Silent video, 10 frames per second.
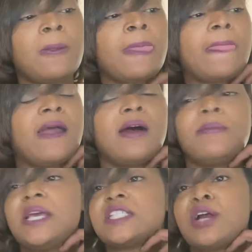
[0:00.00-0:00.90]

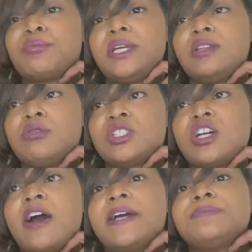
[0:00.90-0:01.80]
as I read through the
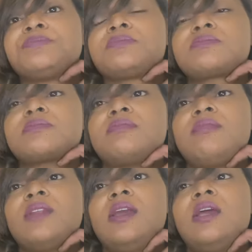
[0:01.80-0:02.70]
chart.
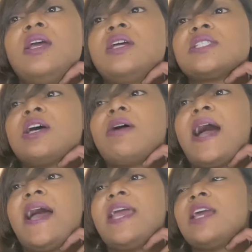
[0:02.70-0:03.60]
So
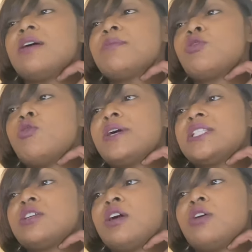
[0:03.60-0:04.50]
I am going
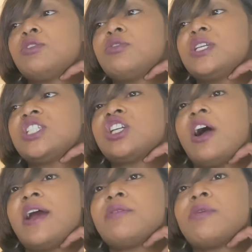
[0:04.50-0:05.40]
to go through this
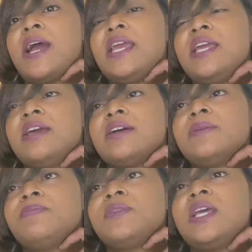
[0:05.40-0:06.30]
chart right
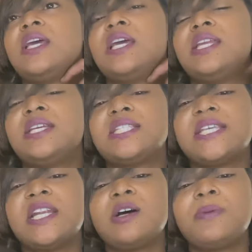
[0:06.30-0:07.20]
here, and it's
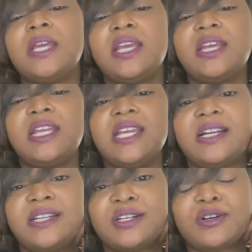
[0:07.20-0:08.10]
set up in
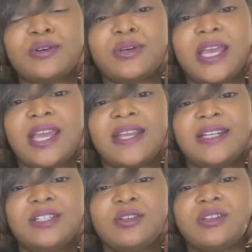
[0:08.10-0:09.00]
eClinical.
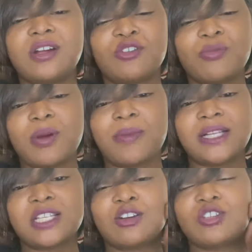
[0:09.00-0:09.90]
And you know, remember I
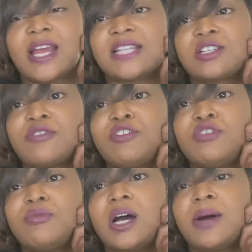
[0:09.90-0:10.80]
told you guys on a
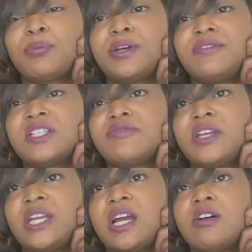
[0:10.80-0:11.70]
few previous
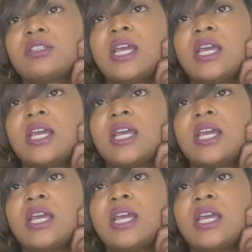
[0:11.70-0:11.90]
videos